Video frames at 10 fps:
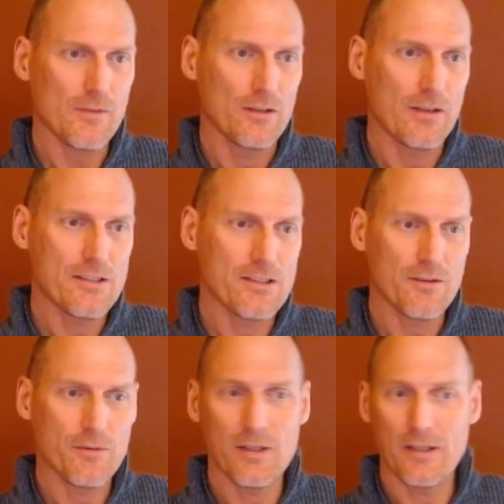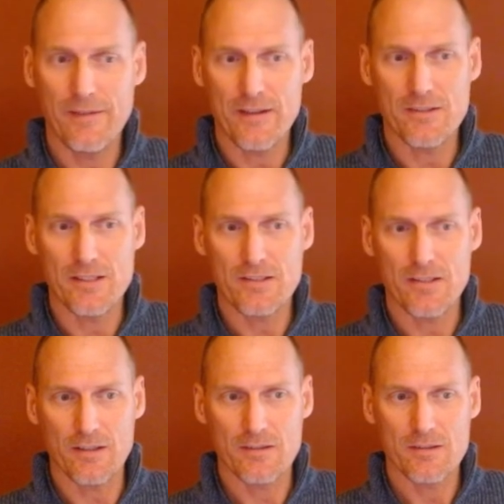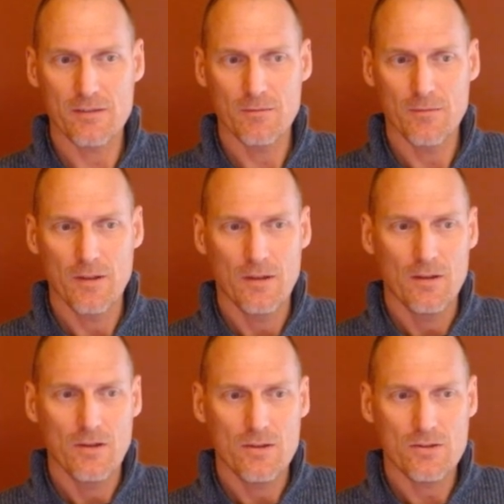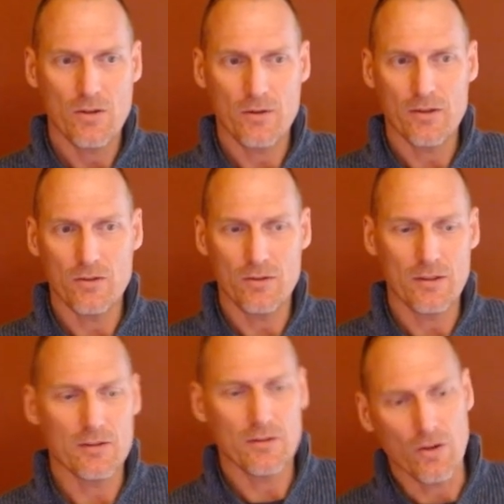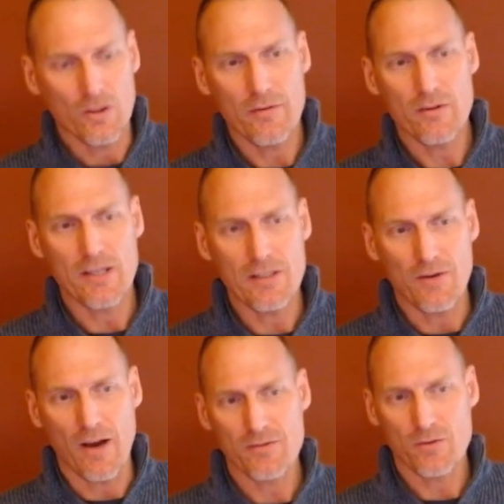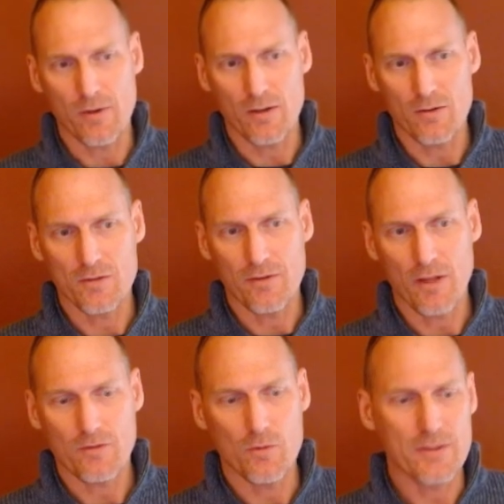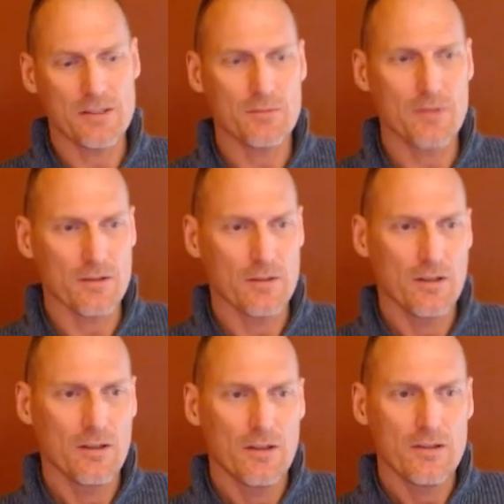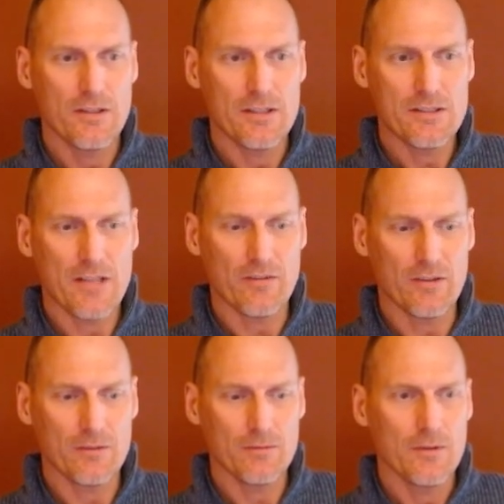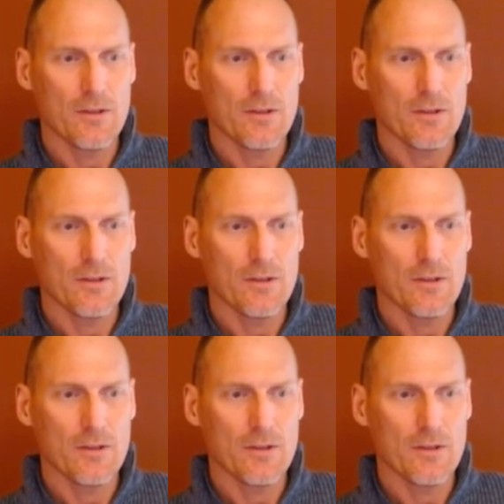knight c3, and then d6, so that you can cover the e5 square and develop the bishop to e7.